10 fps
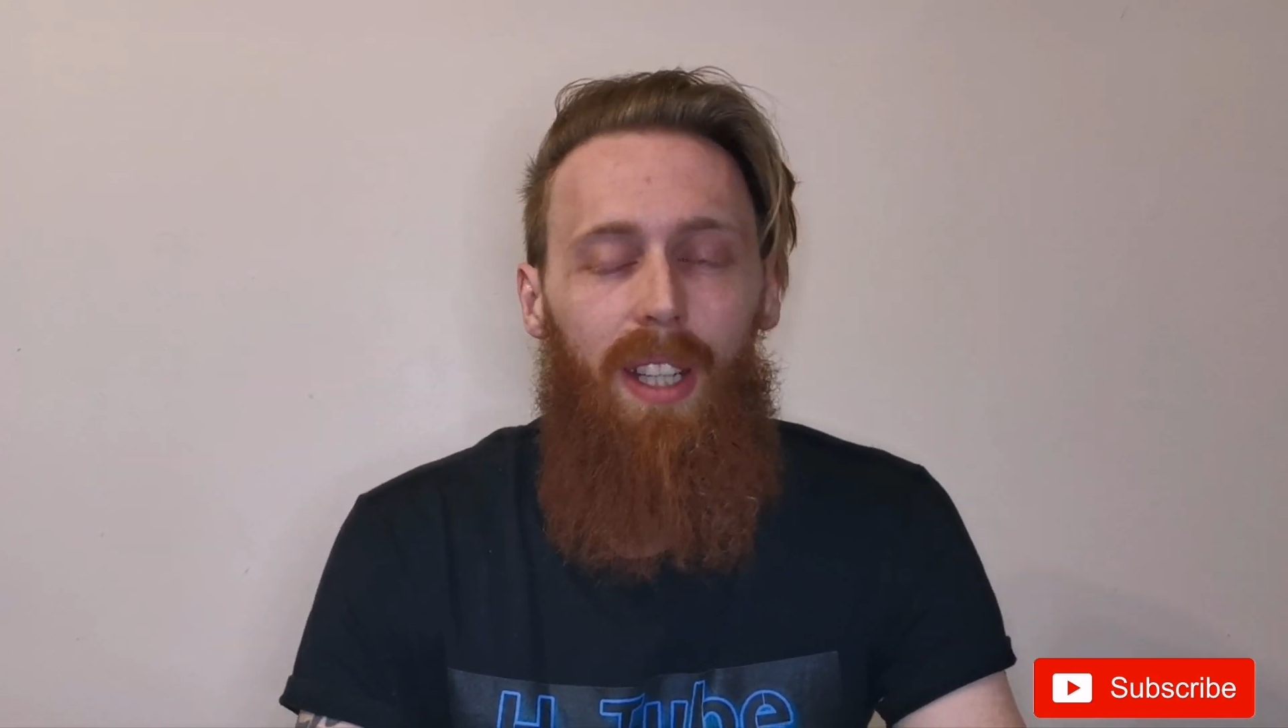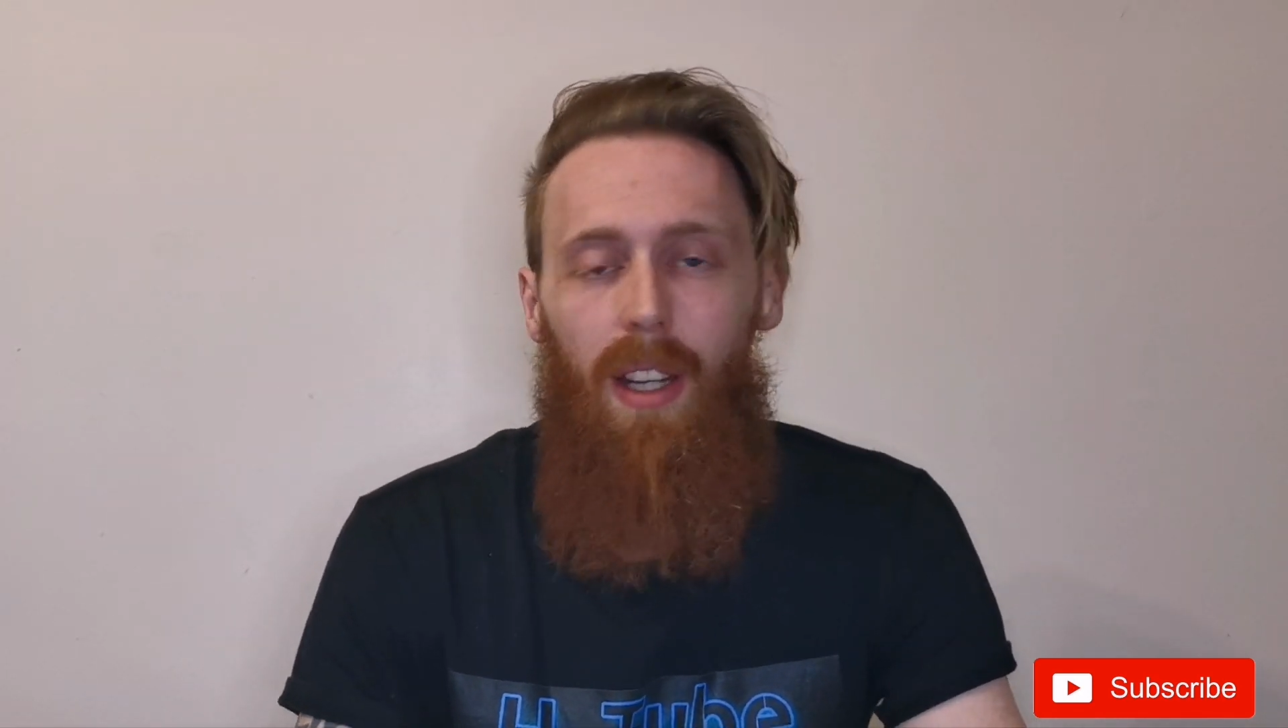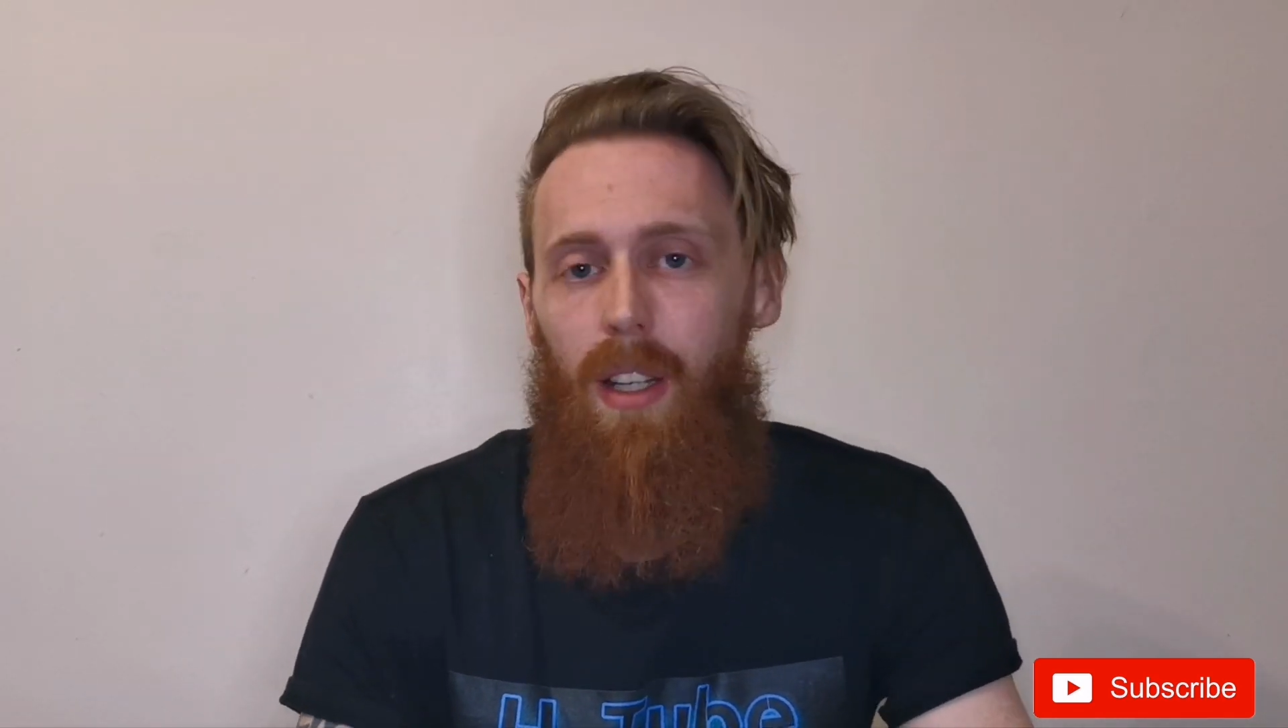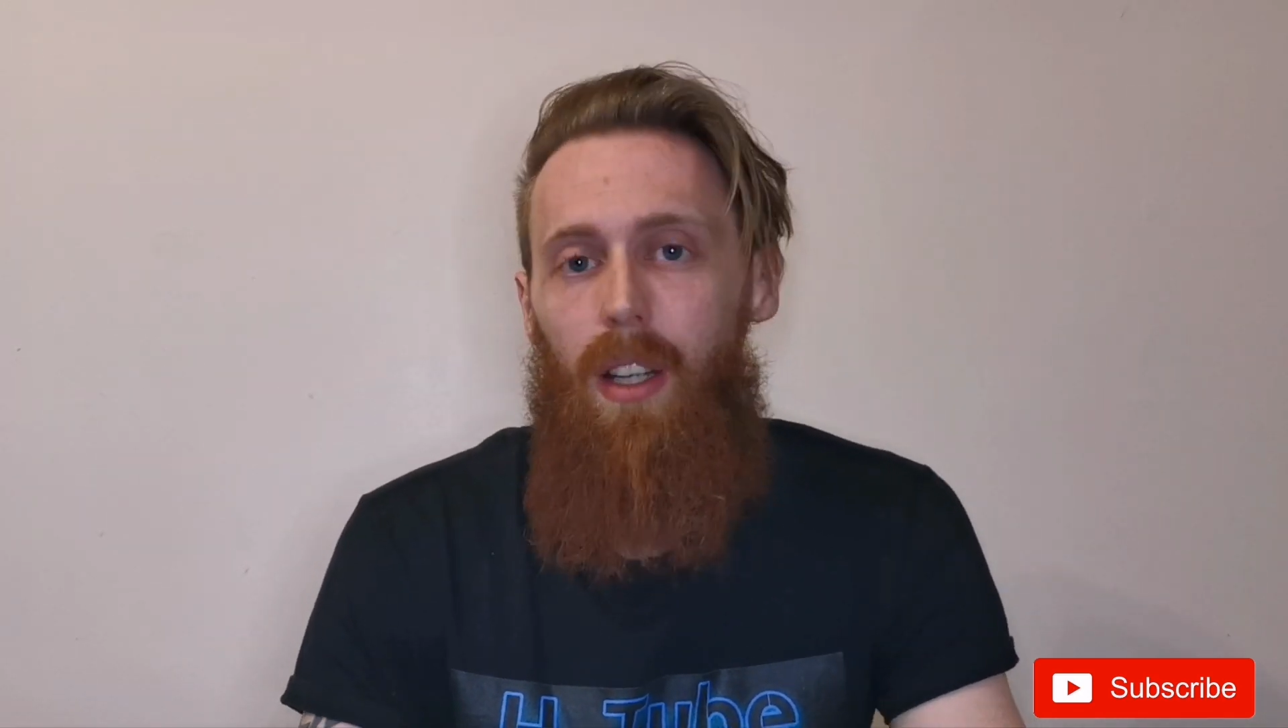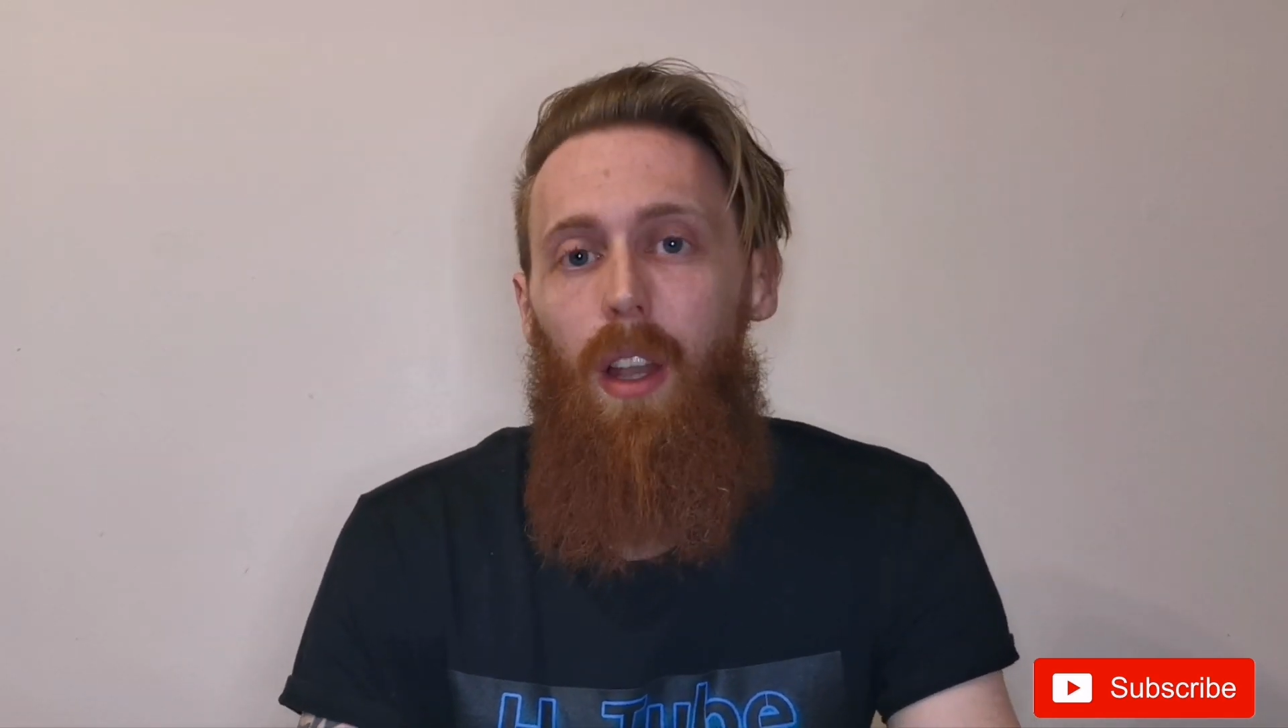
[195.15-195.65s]

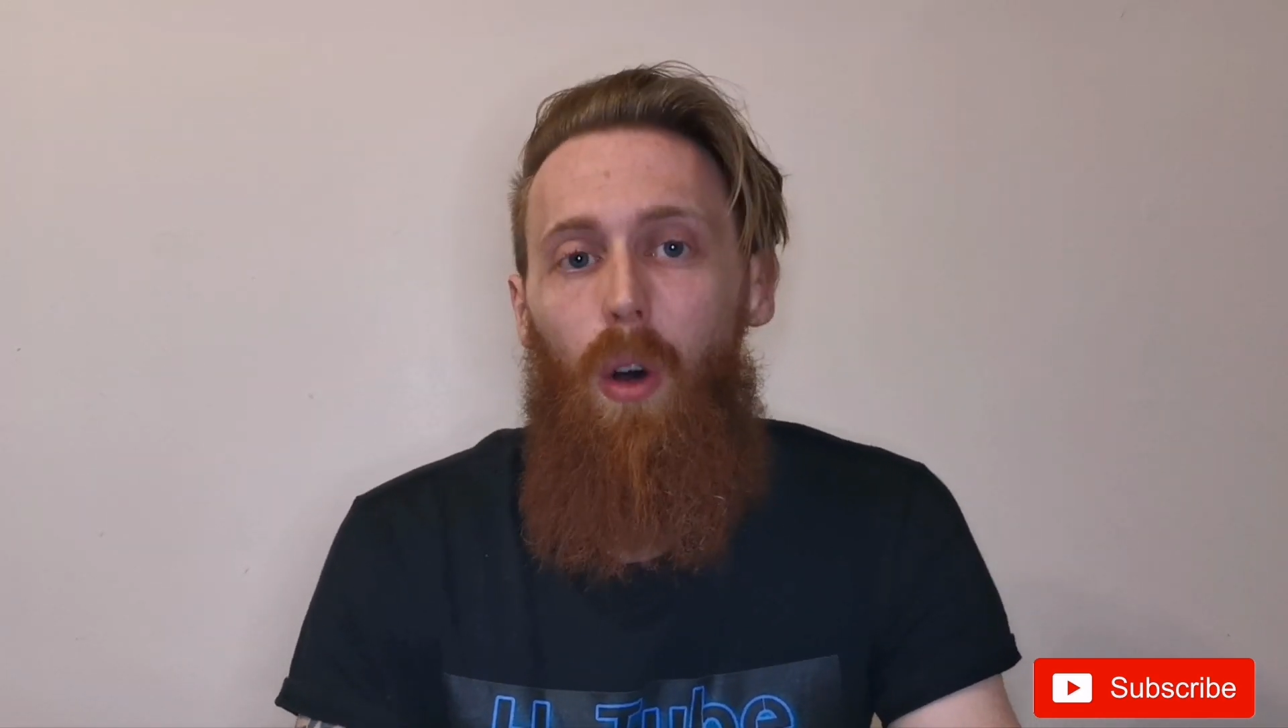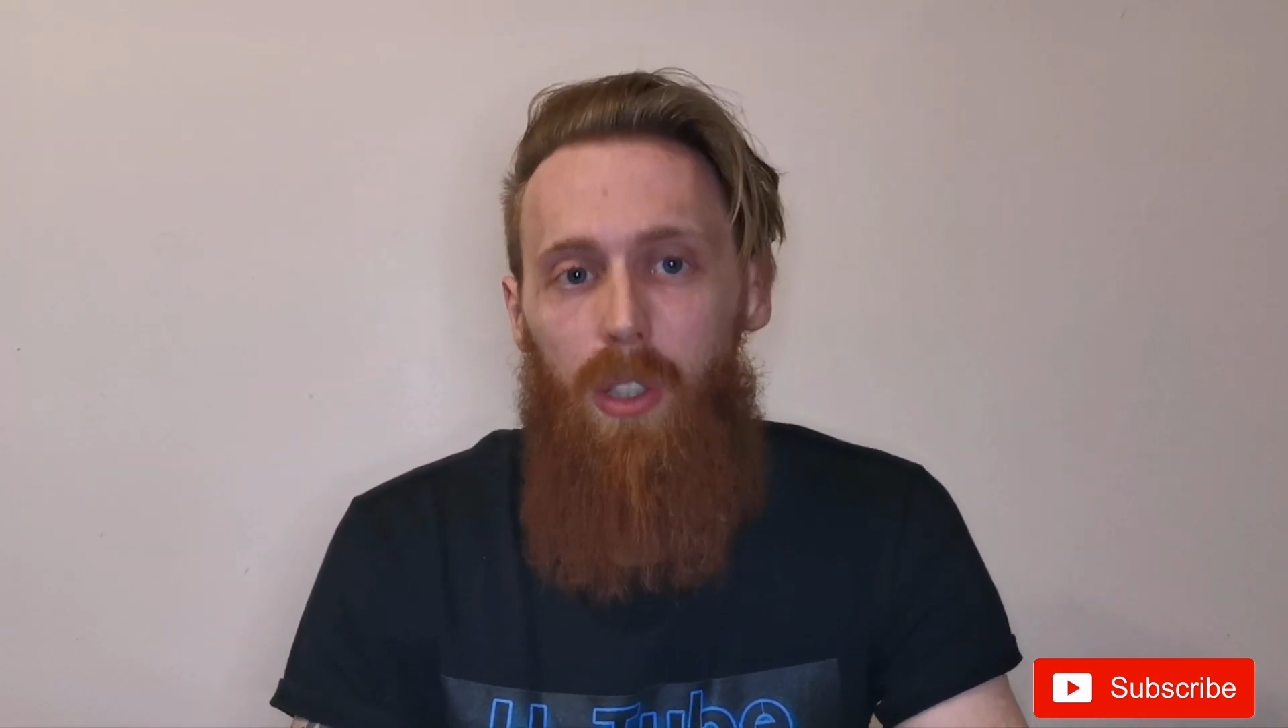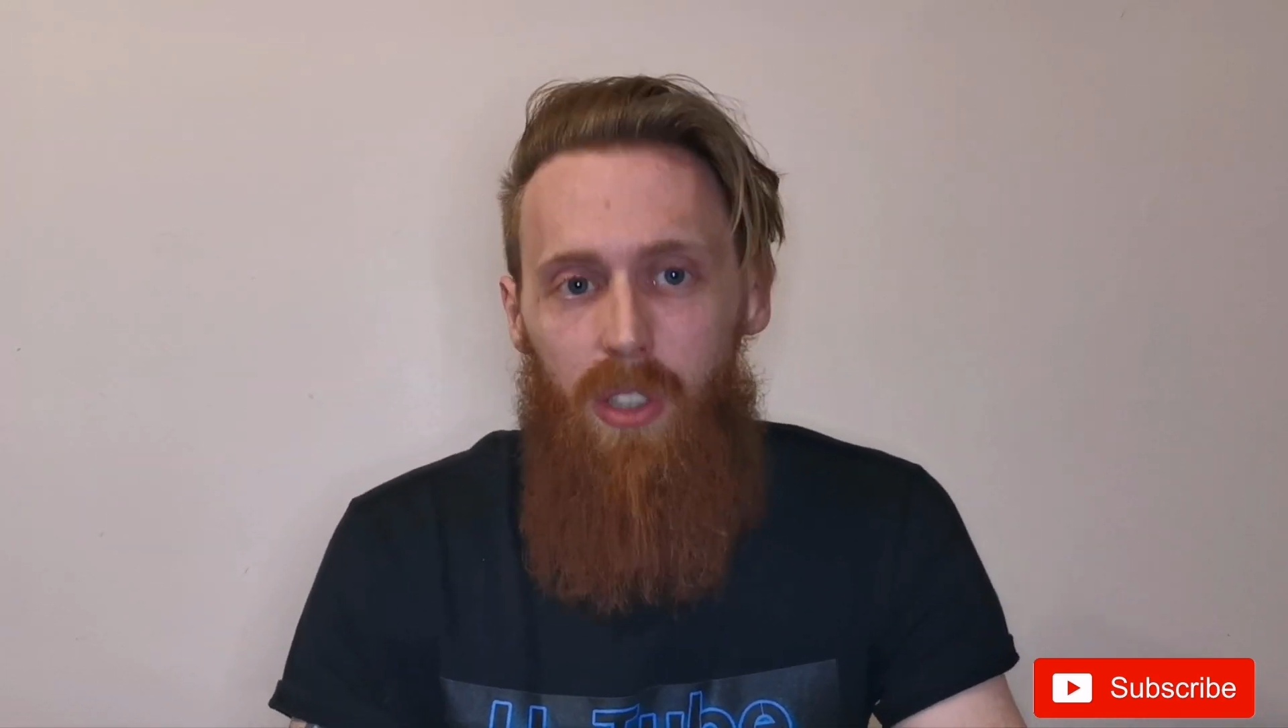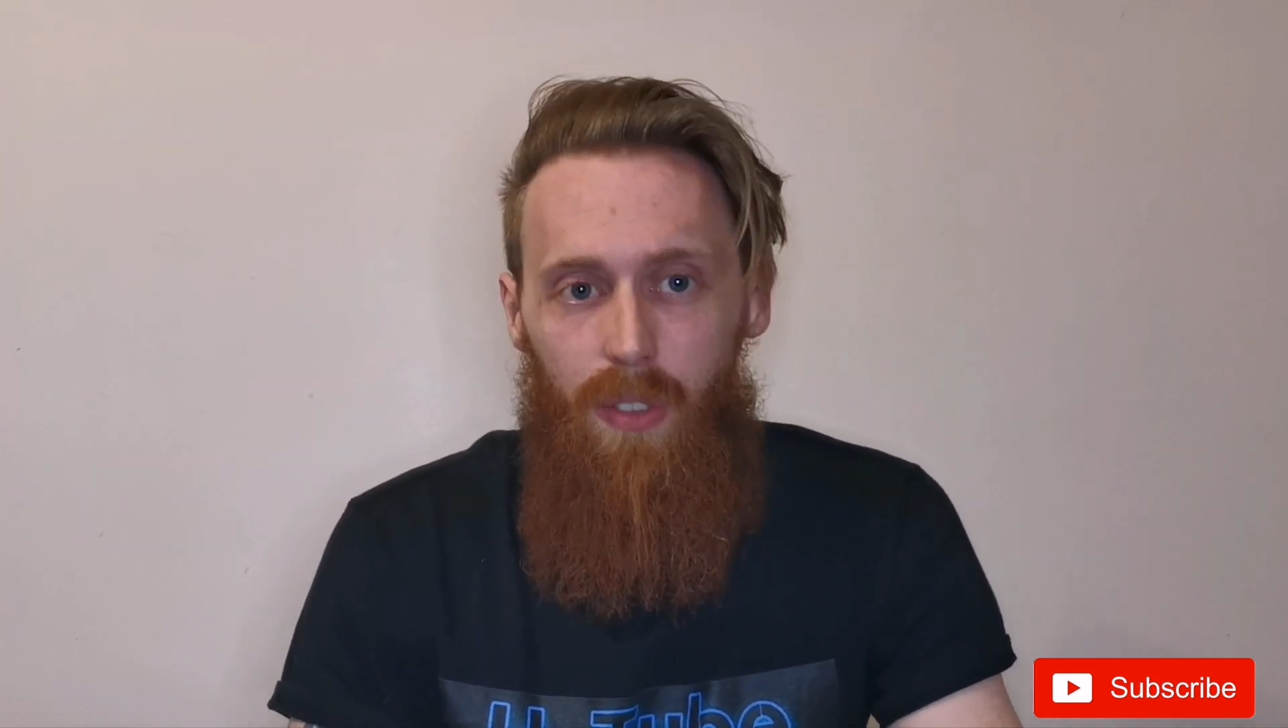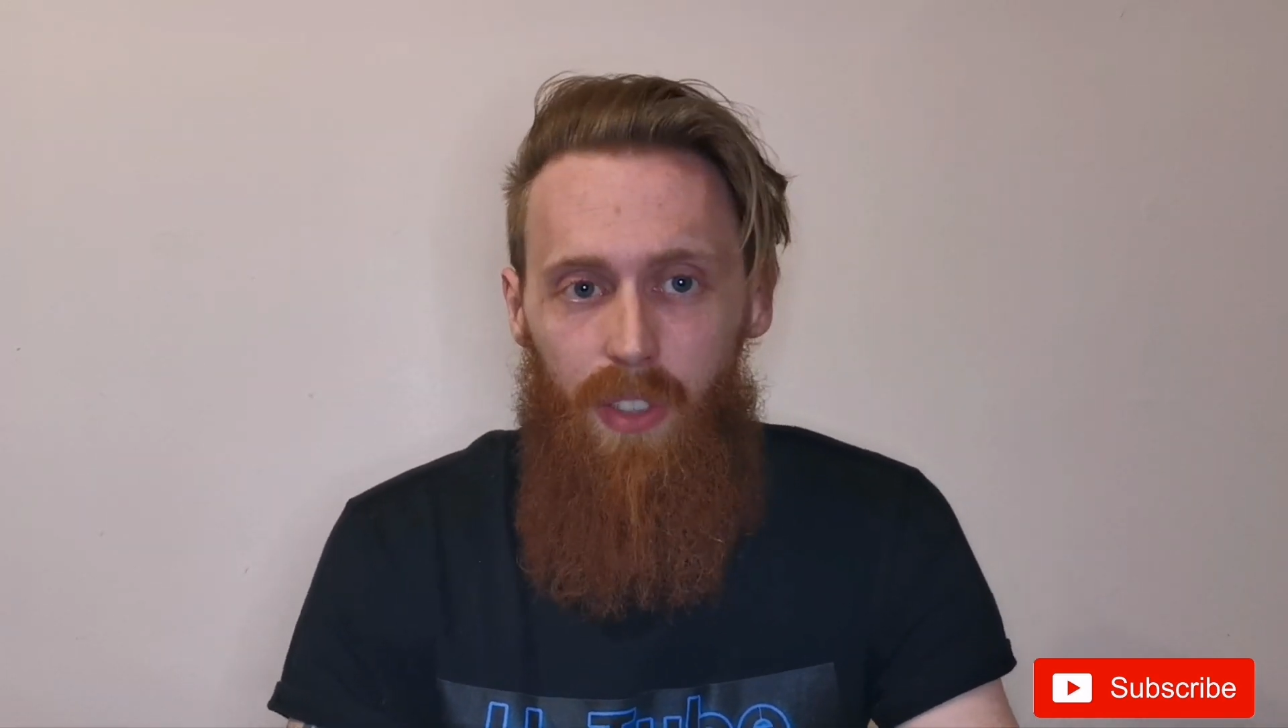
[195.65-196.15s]
in a
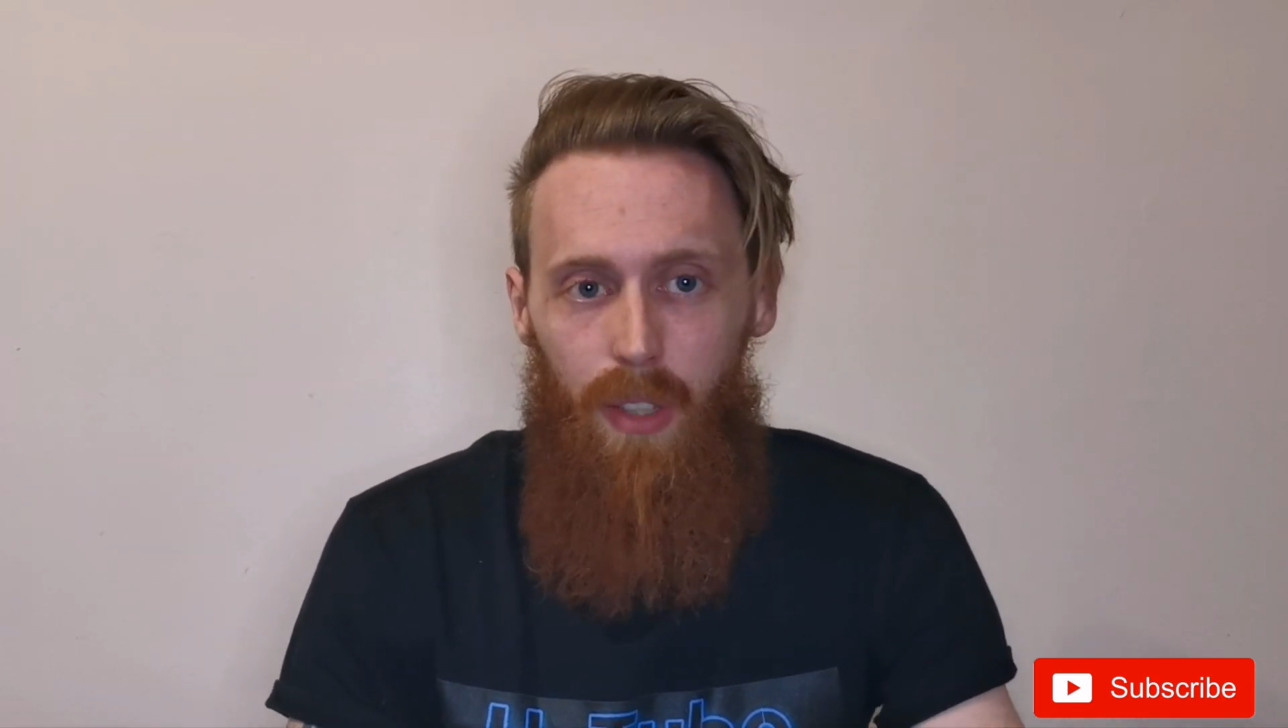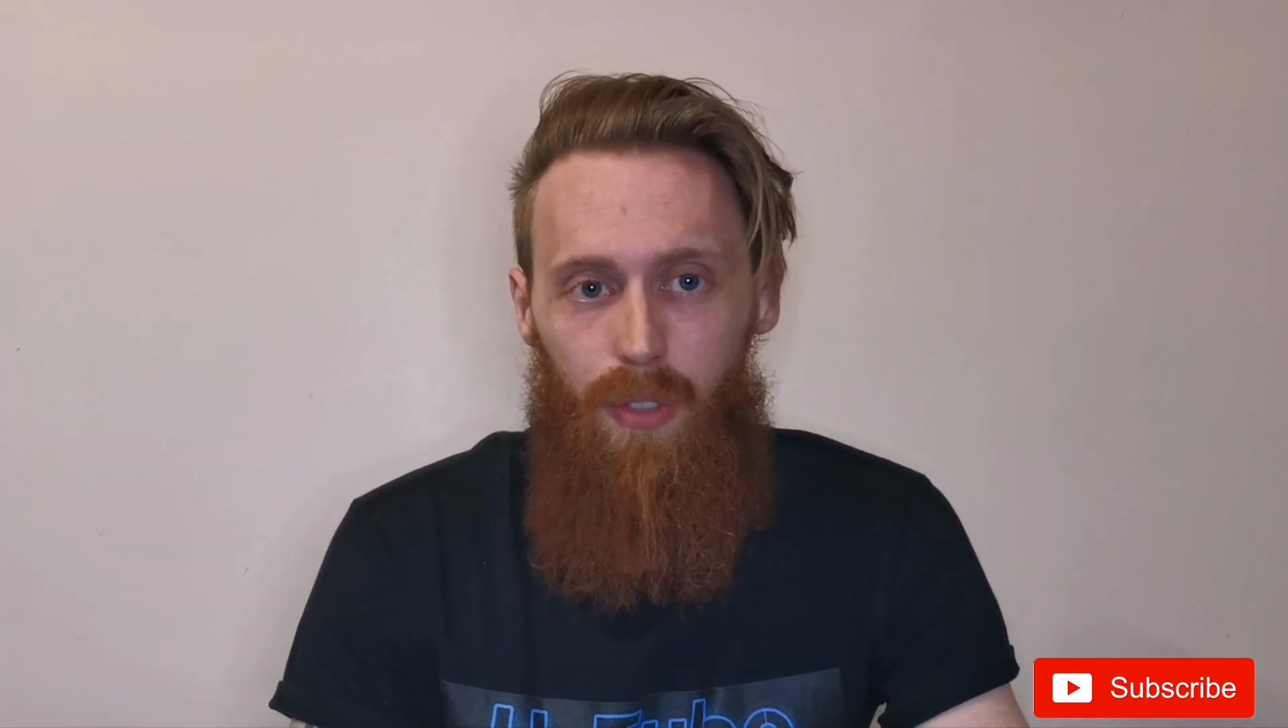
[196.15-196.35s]
lot of